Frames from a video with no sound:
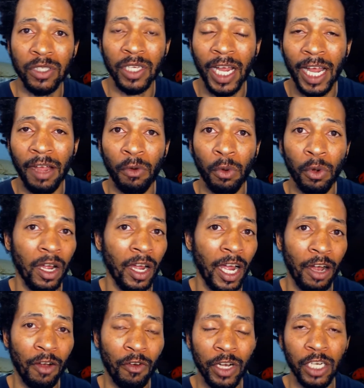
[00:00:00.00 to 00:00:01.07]
I
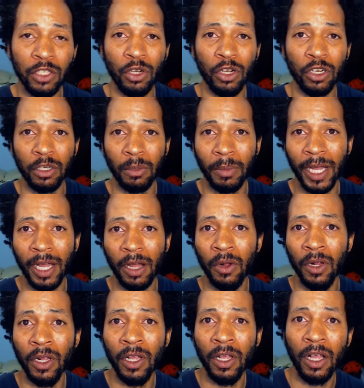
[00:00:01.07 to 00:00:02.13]
already talked about
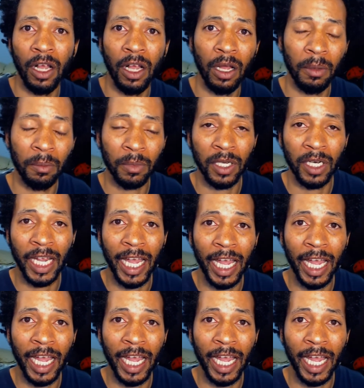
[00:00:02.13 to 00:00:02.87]
I'm going to have